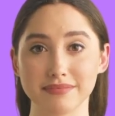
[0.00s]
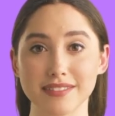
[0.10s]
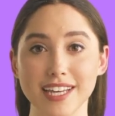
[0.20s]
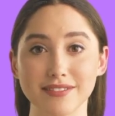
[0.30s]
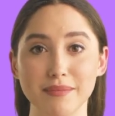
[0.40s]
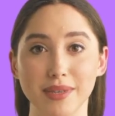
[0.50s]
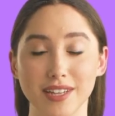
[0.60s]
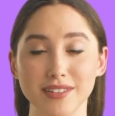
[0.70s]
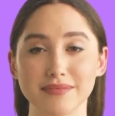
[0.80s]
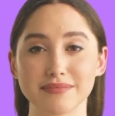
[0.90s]
Even
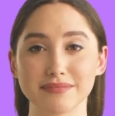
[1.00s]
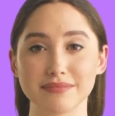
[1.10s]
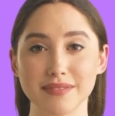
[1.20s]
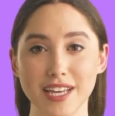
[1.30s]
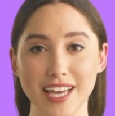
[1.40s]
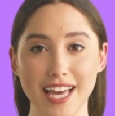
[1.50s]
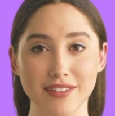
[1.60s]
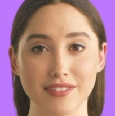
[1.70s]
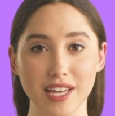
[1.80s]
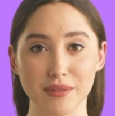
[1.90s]
better,
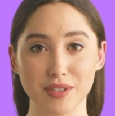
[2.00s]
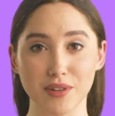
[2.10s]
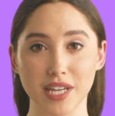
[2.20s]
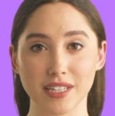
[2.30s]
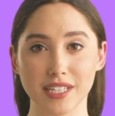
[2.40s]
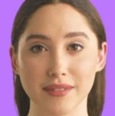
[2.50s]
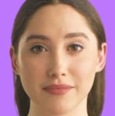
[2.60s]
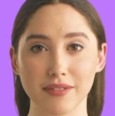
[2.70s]
if set up correctly,